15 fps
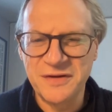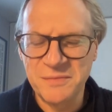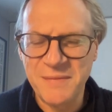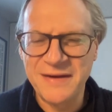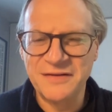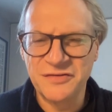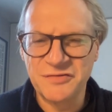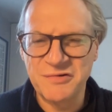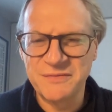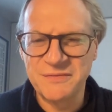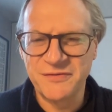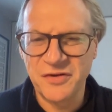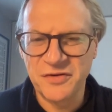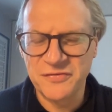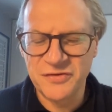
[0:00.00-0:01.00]
in a mainstream
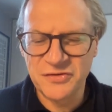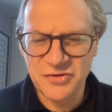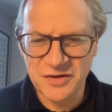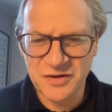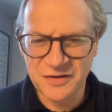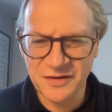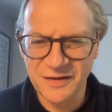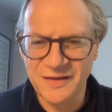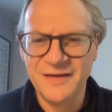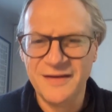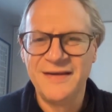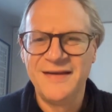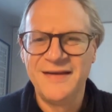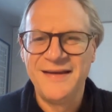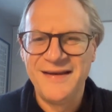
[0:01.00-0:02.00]
philosophy journal.
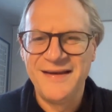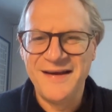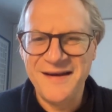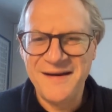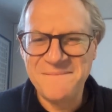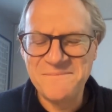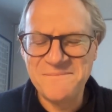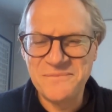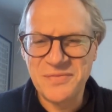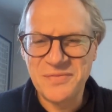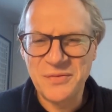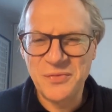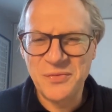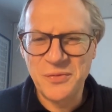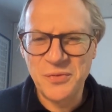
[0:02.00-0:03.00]
How
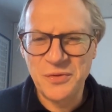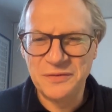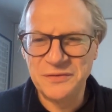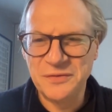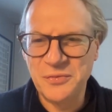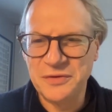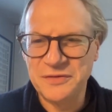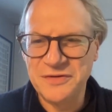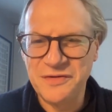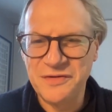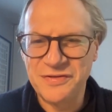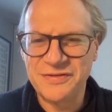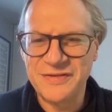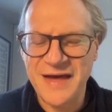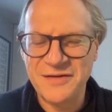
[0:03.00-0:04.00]
do you
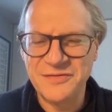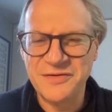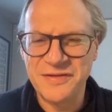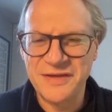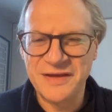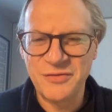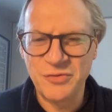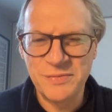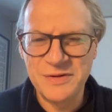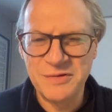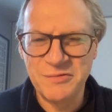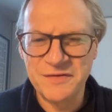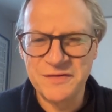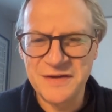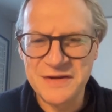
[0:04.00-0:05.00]
think it will be
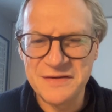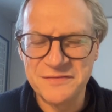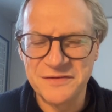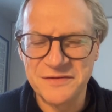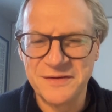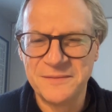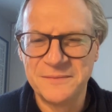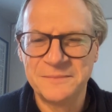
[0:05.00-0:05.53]
received?